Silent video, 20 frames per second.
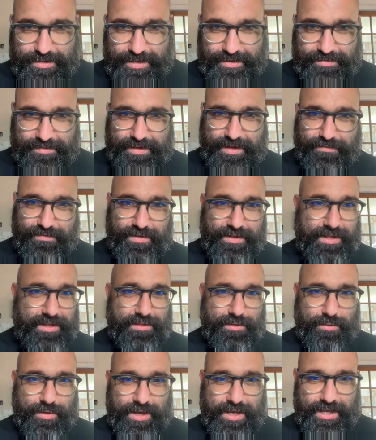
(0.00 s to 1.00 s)
definitely the
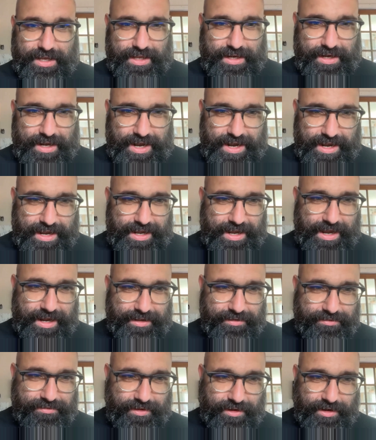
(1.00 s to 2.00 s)
way. And I
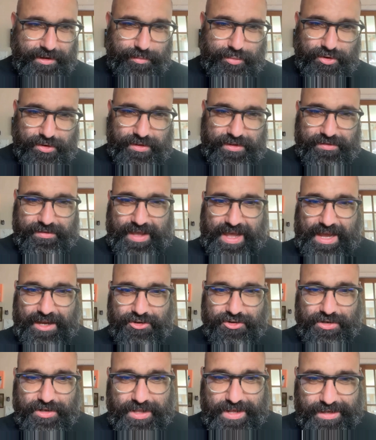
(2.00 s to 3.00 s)
started putting this
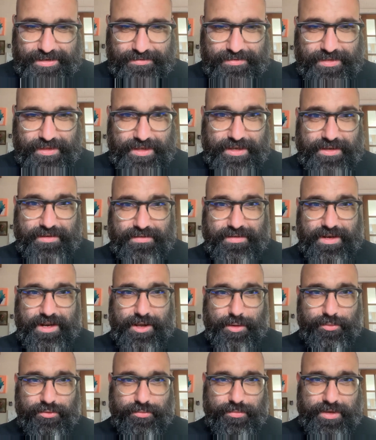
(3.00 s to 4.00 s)
action lines thing because it
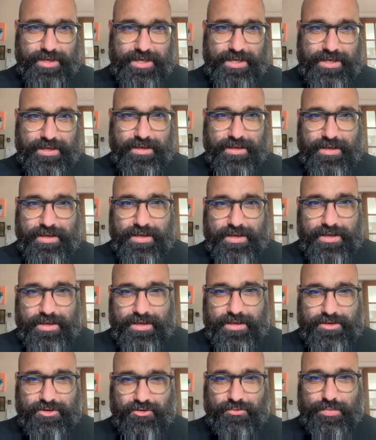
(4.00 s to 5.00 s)
helps me
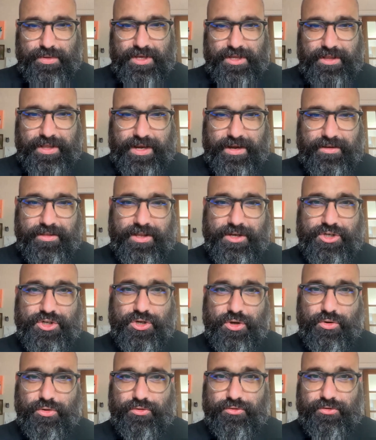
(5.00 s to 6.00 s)
just be a layer that
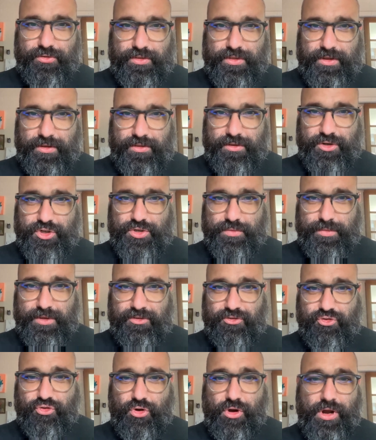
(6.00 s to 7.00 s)
shows that there should be
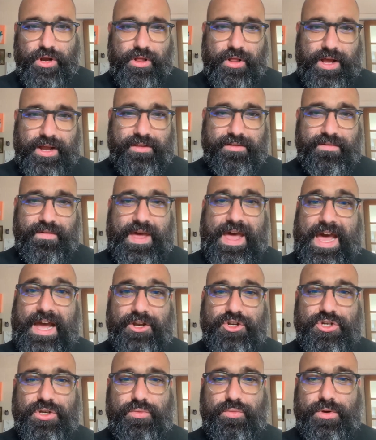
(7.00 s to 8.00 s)
strong lines of
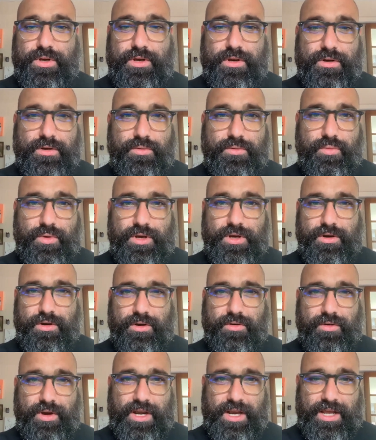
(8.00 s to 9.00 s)
action when you're
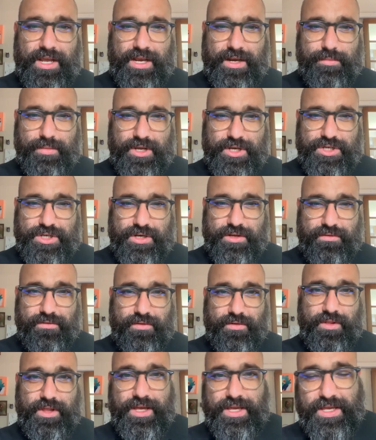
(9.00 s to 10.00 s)
creating animation. And so
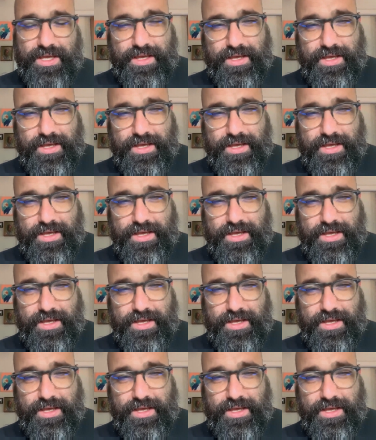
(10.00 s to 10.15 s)
like